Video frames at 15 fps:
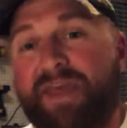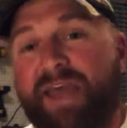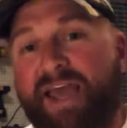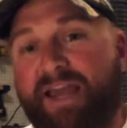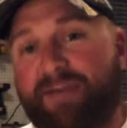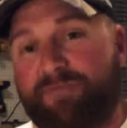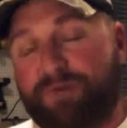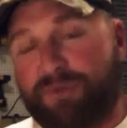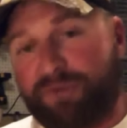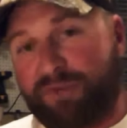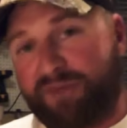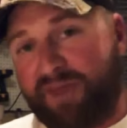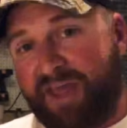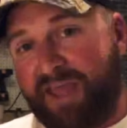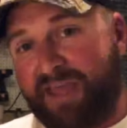And if you
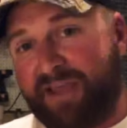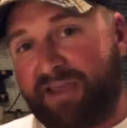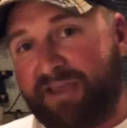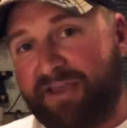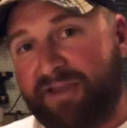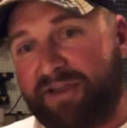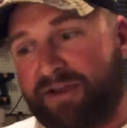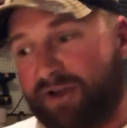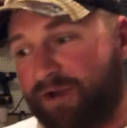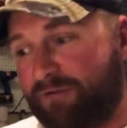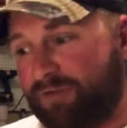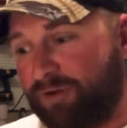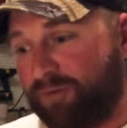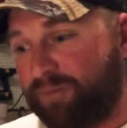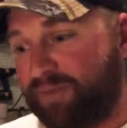think
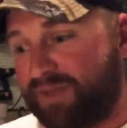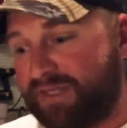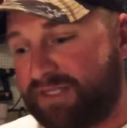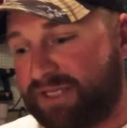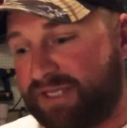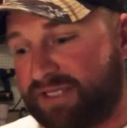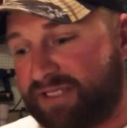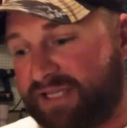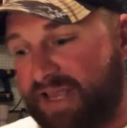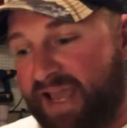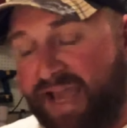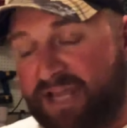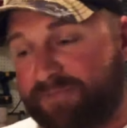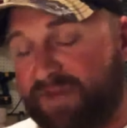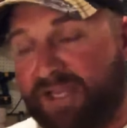of your business
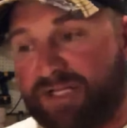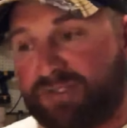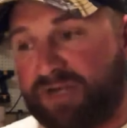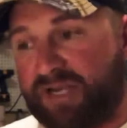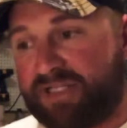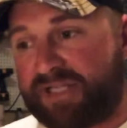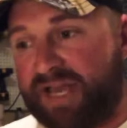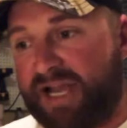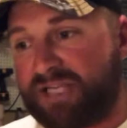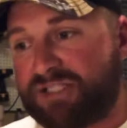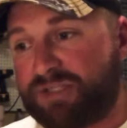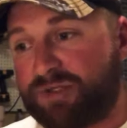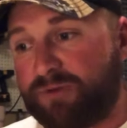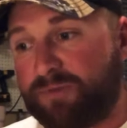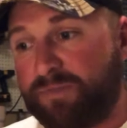as being
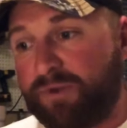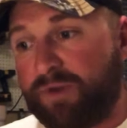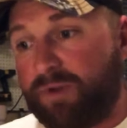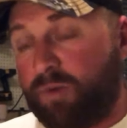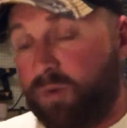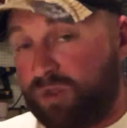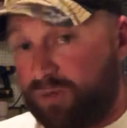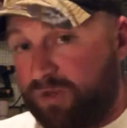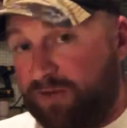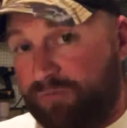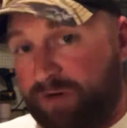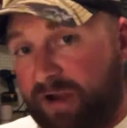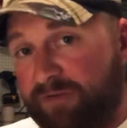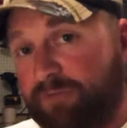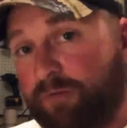transactional which whenever
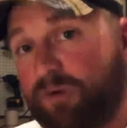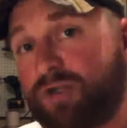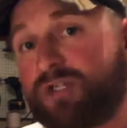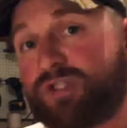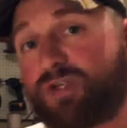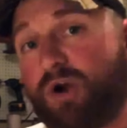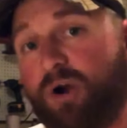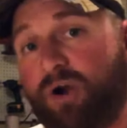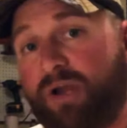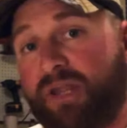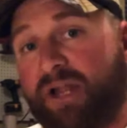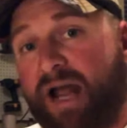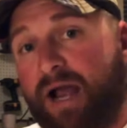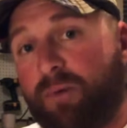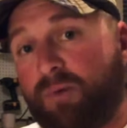I first started,
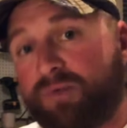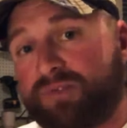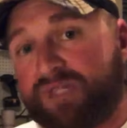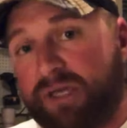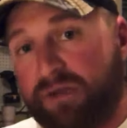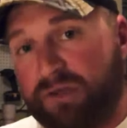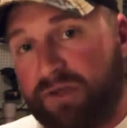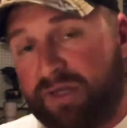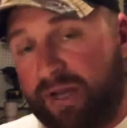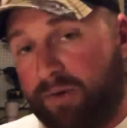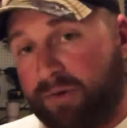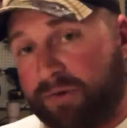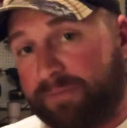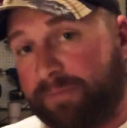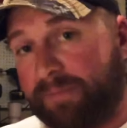I will tell you and I
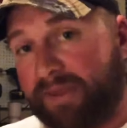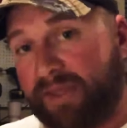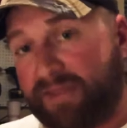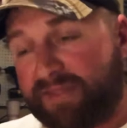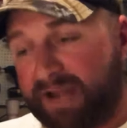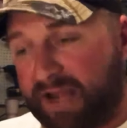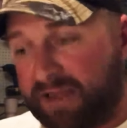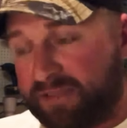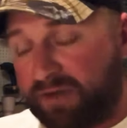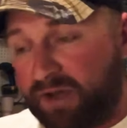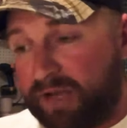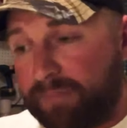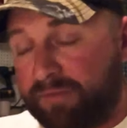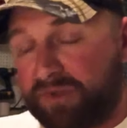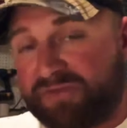will admit that I
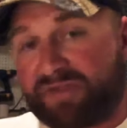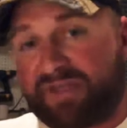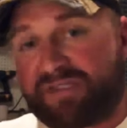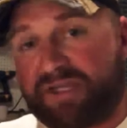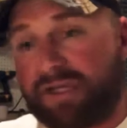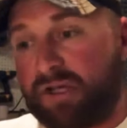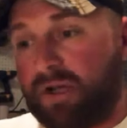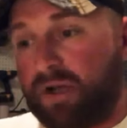thought, I'm good. I said,